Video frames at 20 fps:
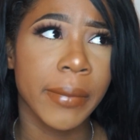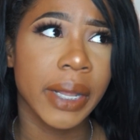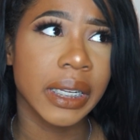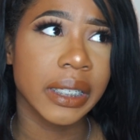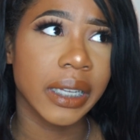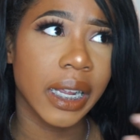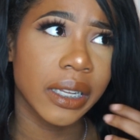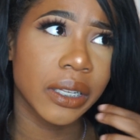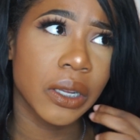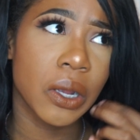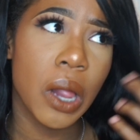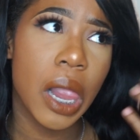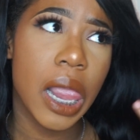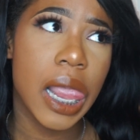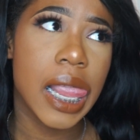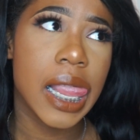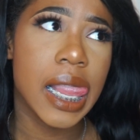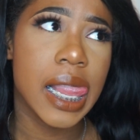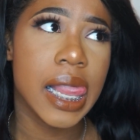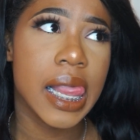they do
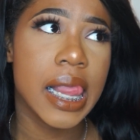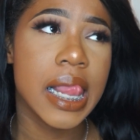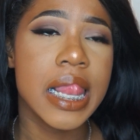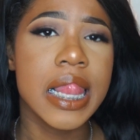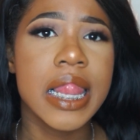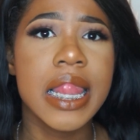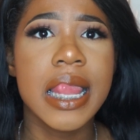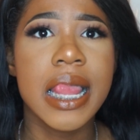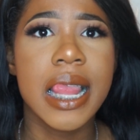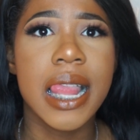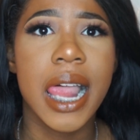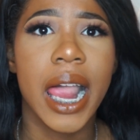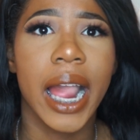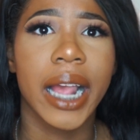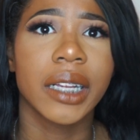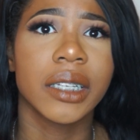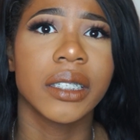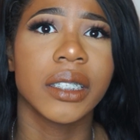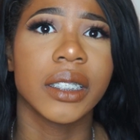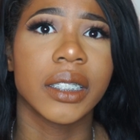
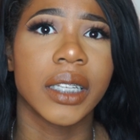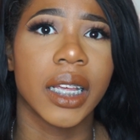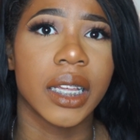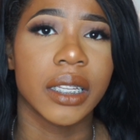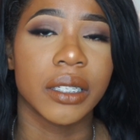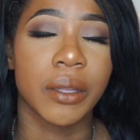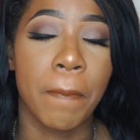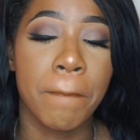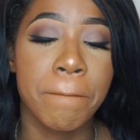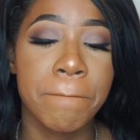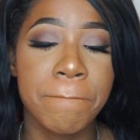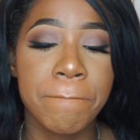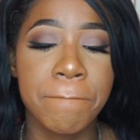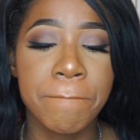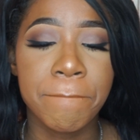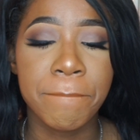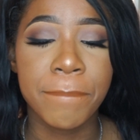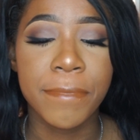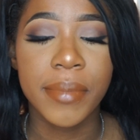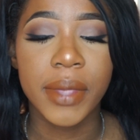actually taste
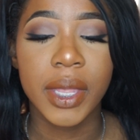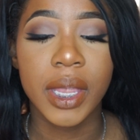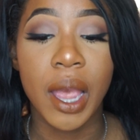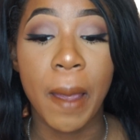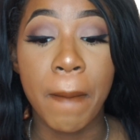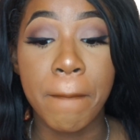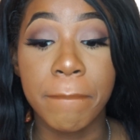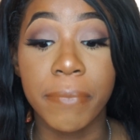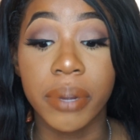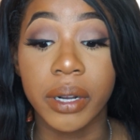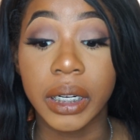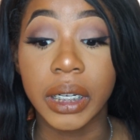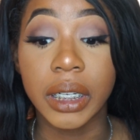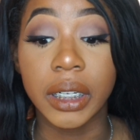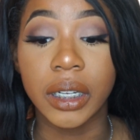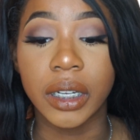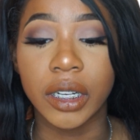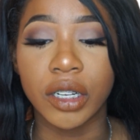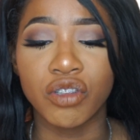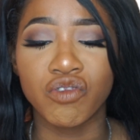pretty
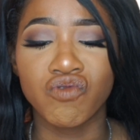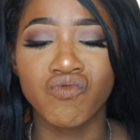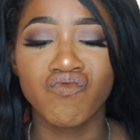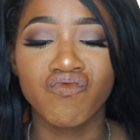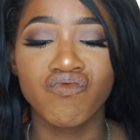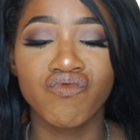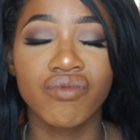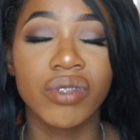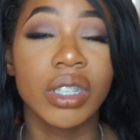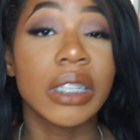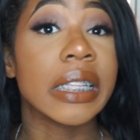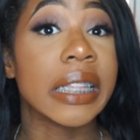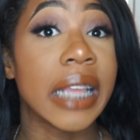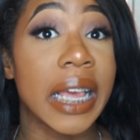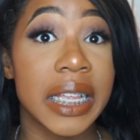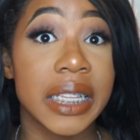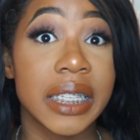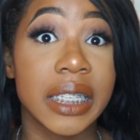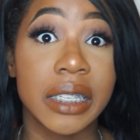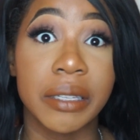good. They
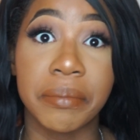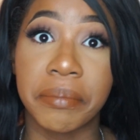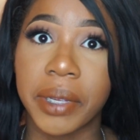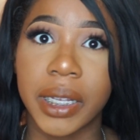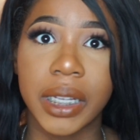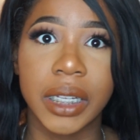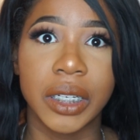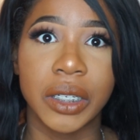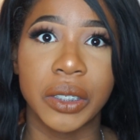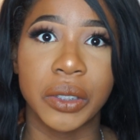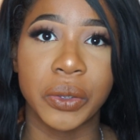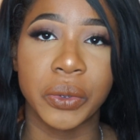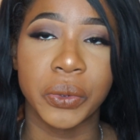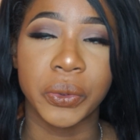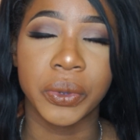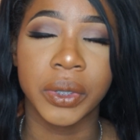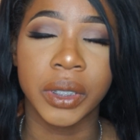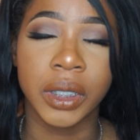smell